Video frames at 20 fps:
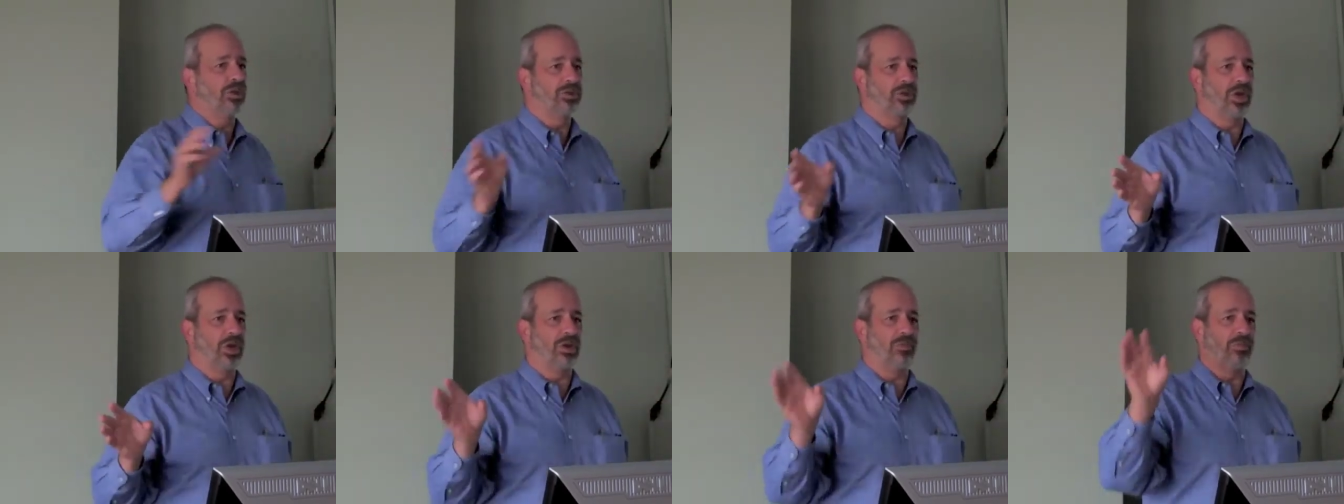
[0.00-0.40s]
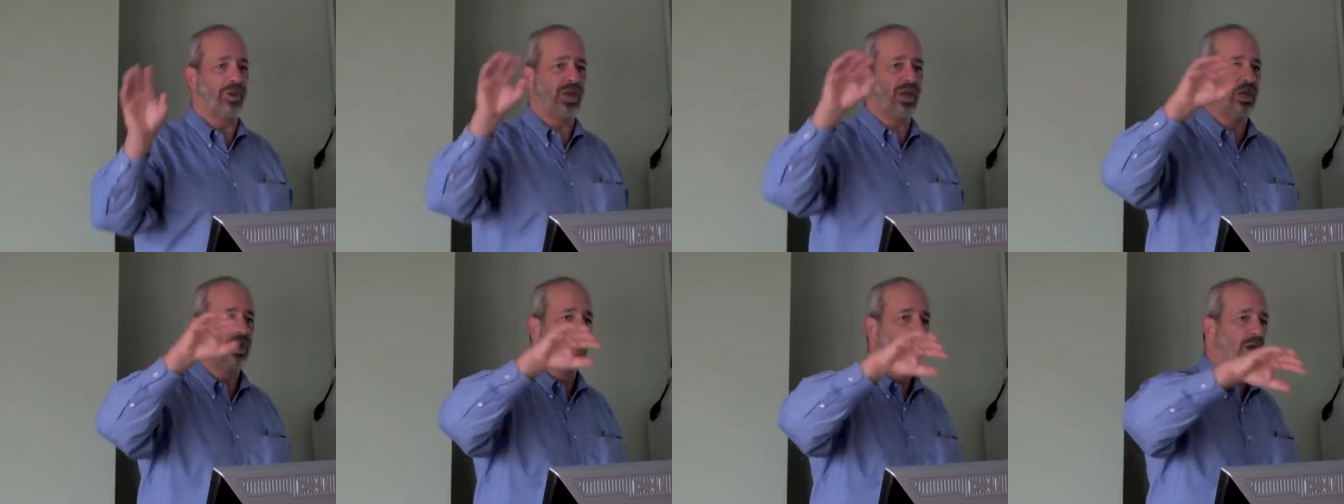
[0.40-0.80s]
is going to
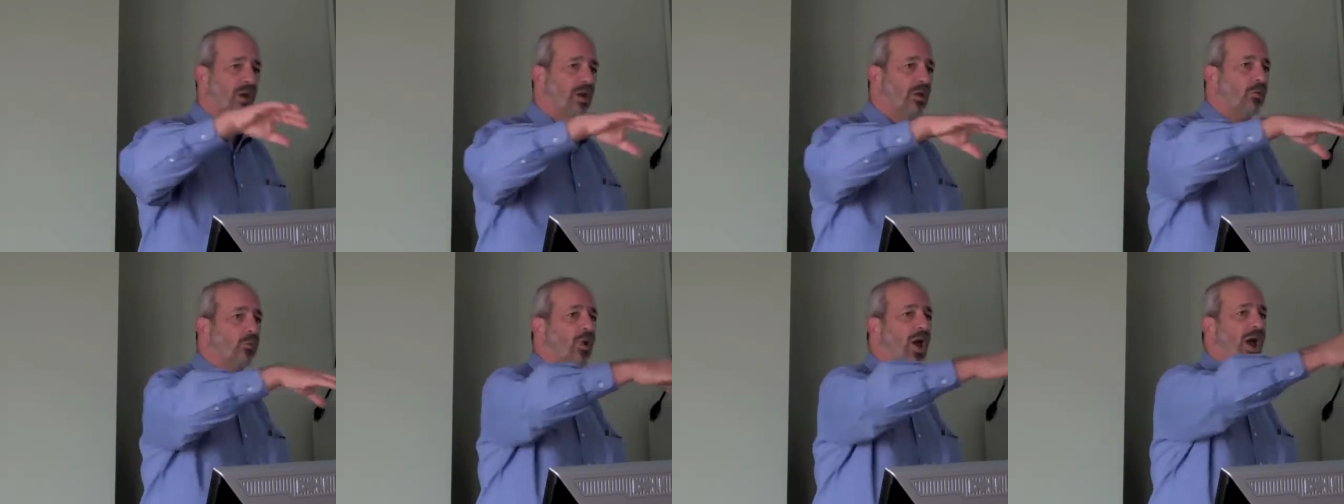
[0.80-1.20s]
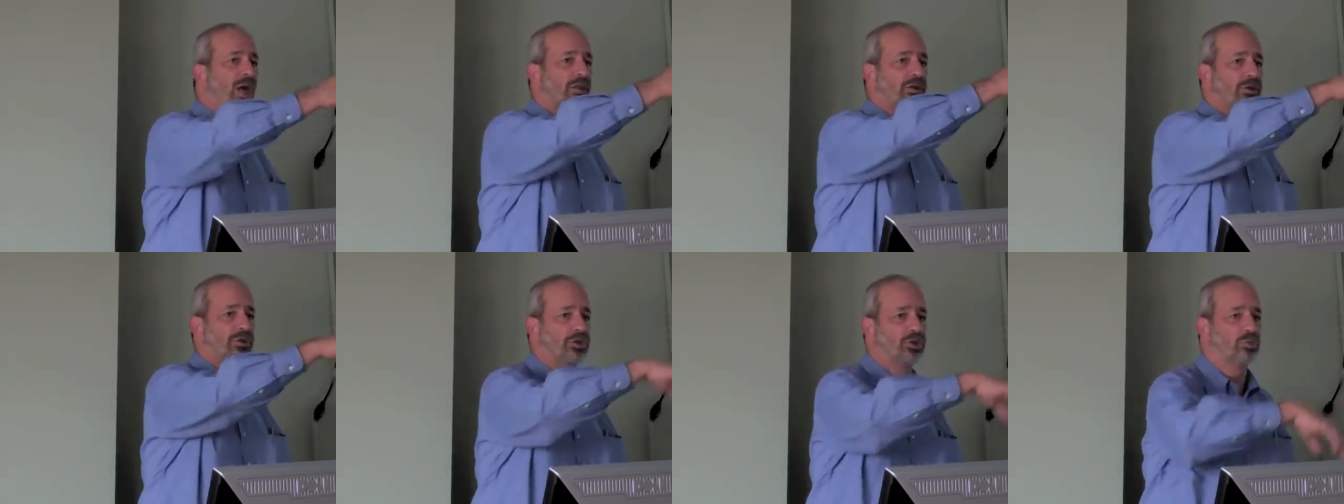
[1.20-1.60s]
be
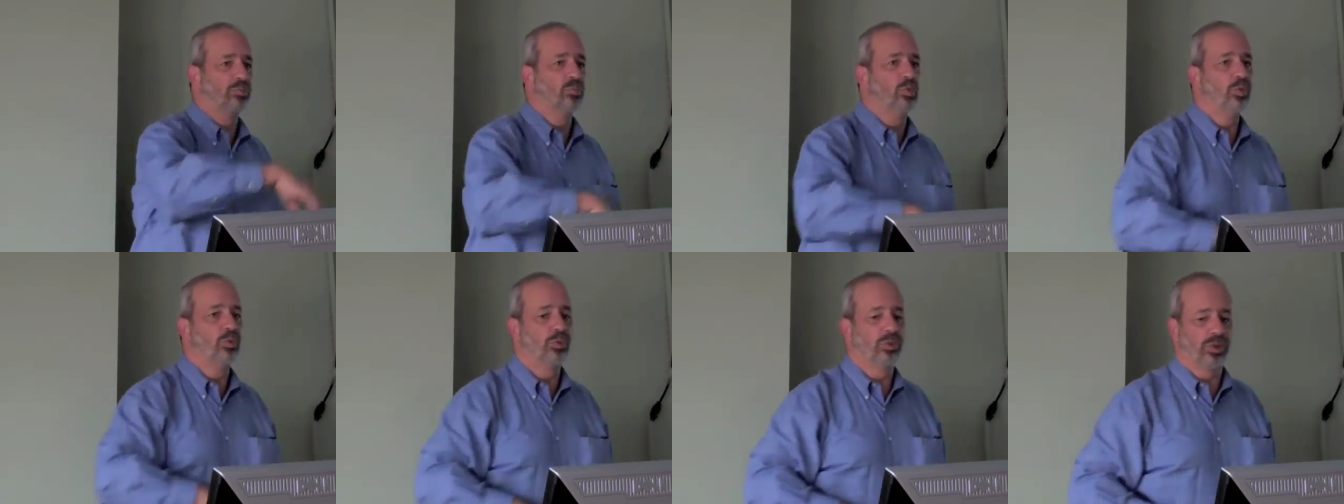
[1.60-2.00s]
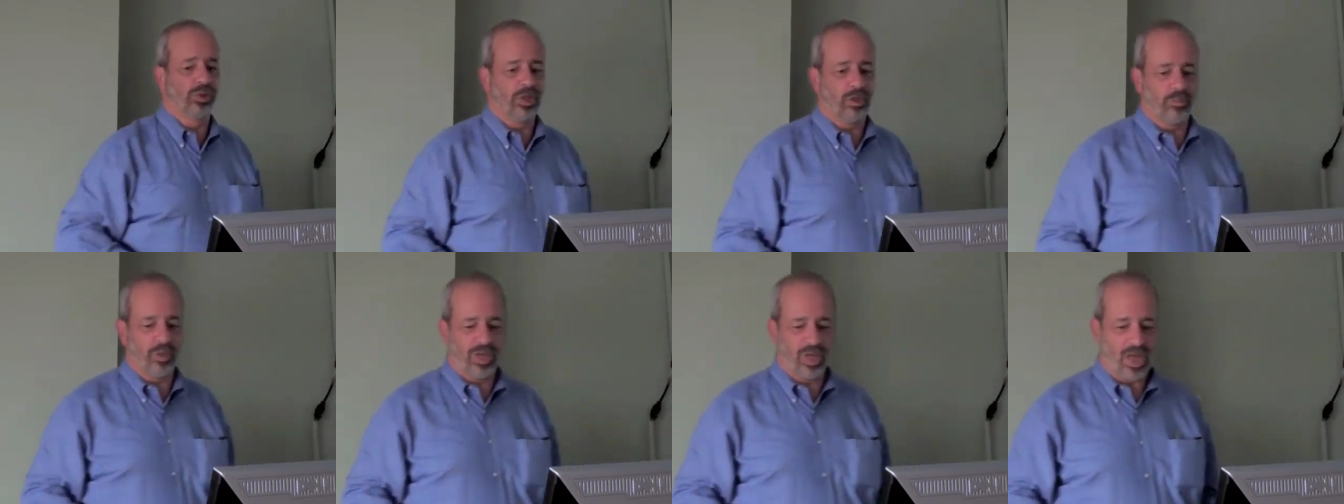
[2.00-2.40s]
rather
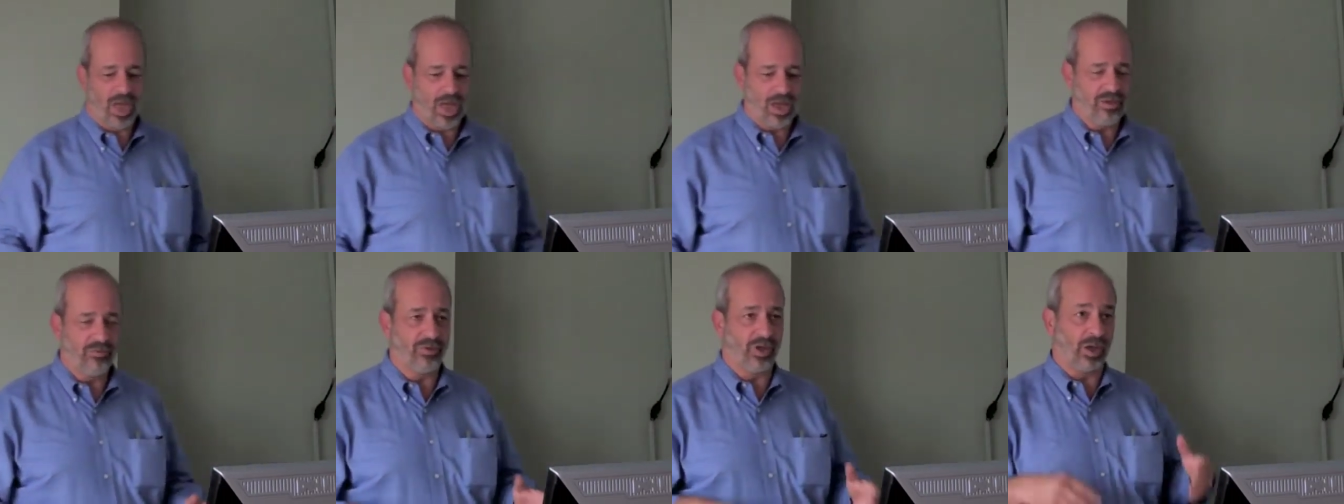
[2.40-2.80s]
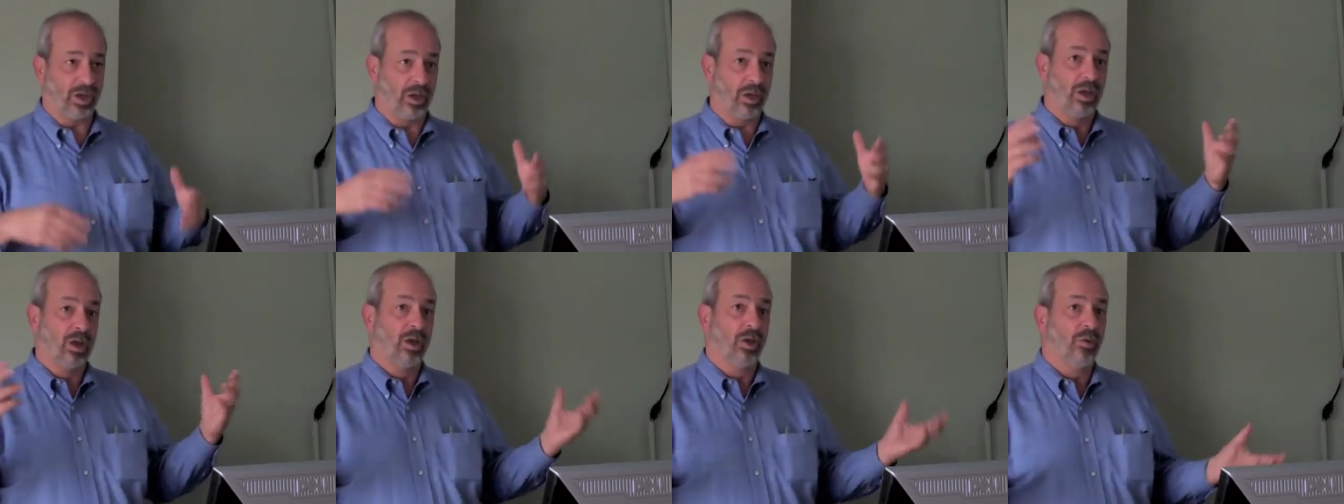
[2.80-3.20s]
smoothly
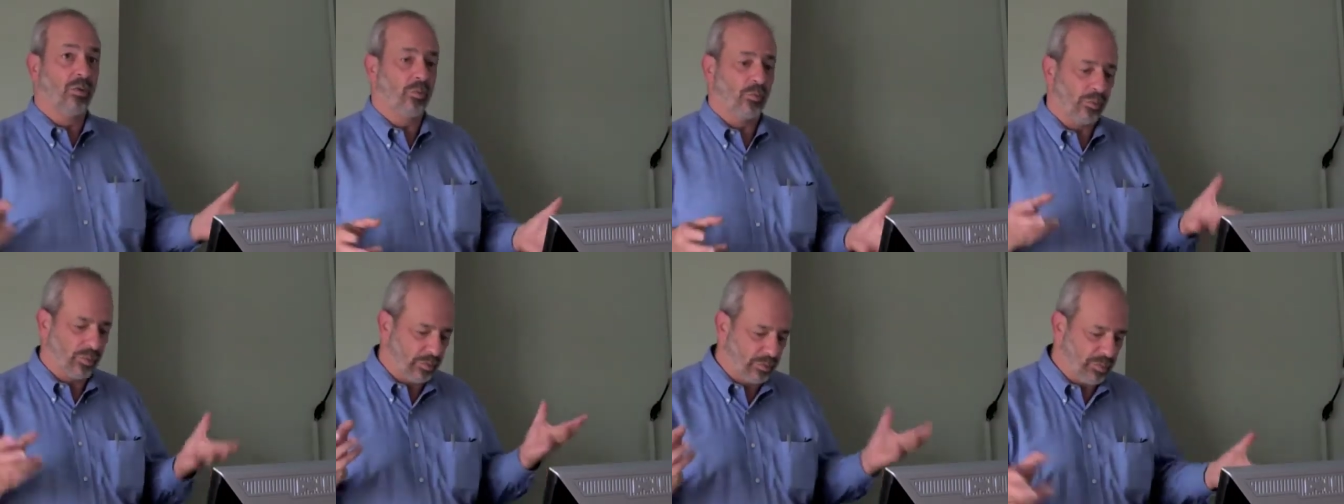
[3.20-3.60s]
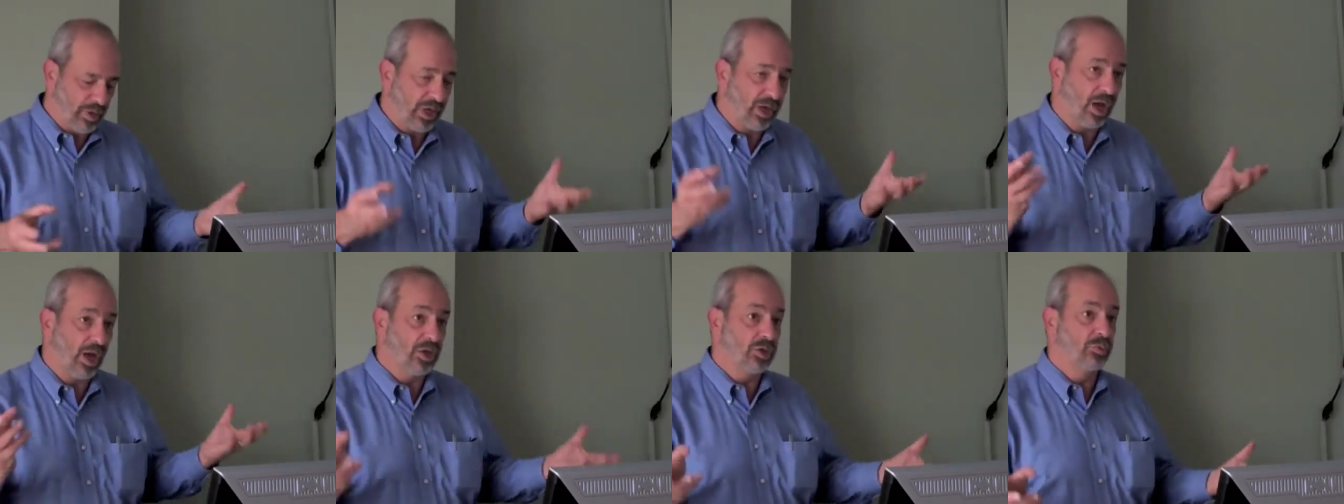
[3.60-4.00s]
behaving
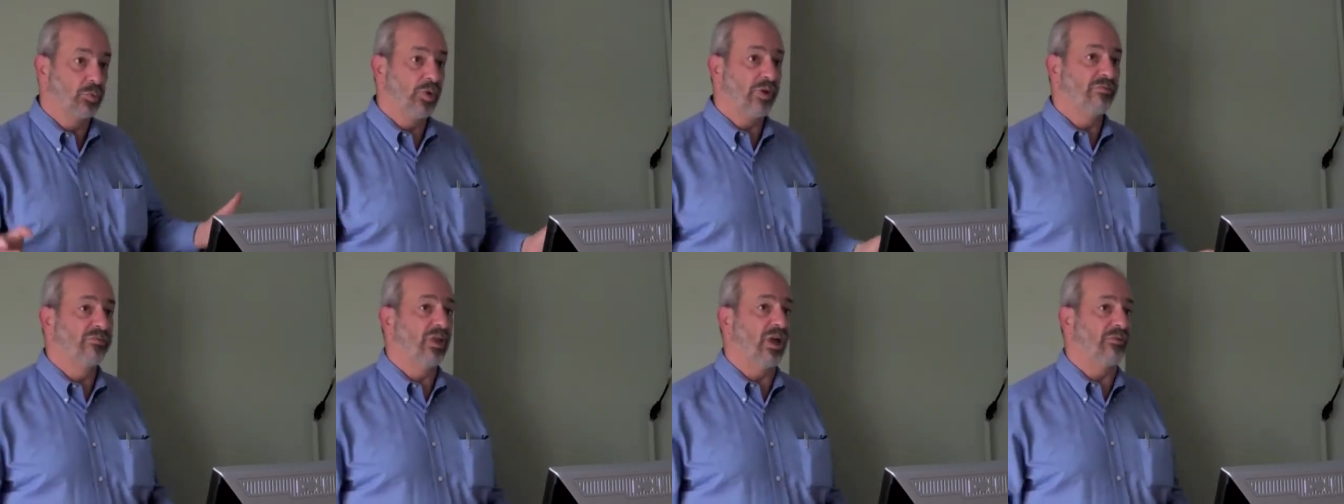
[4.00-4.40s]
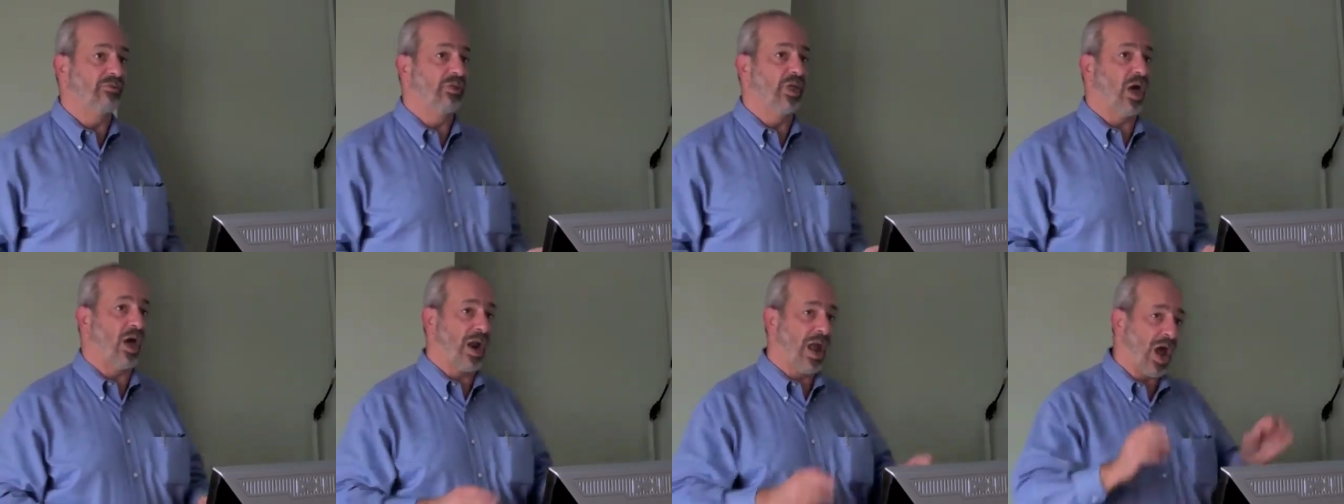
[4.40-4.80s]
because we've
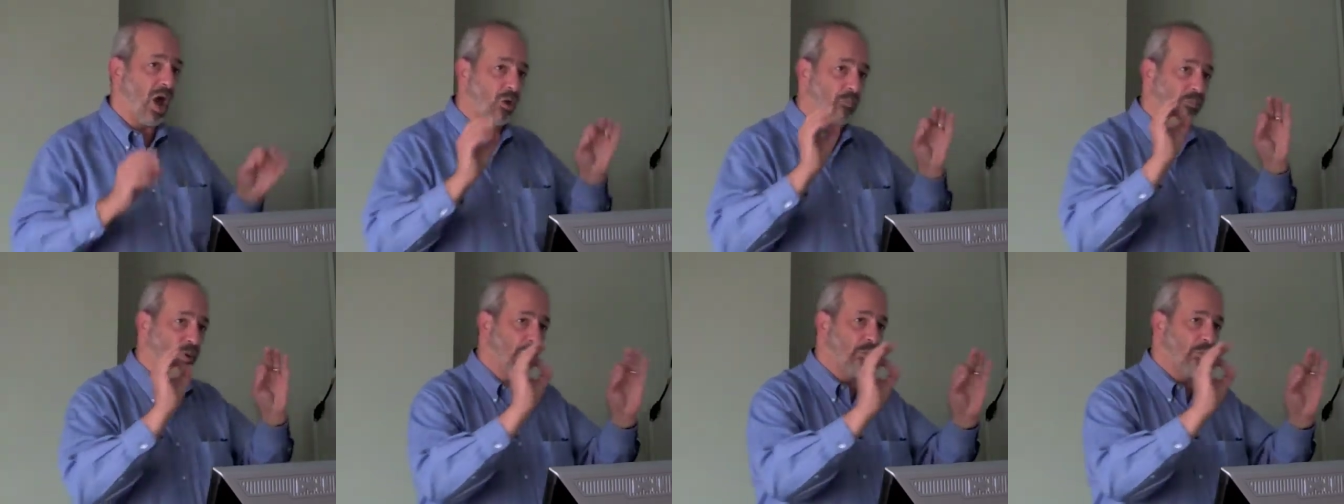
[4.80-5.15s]
left that out.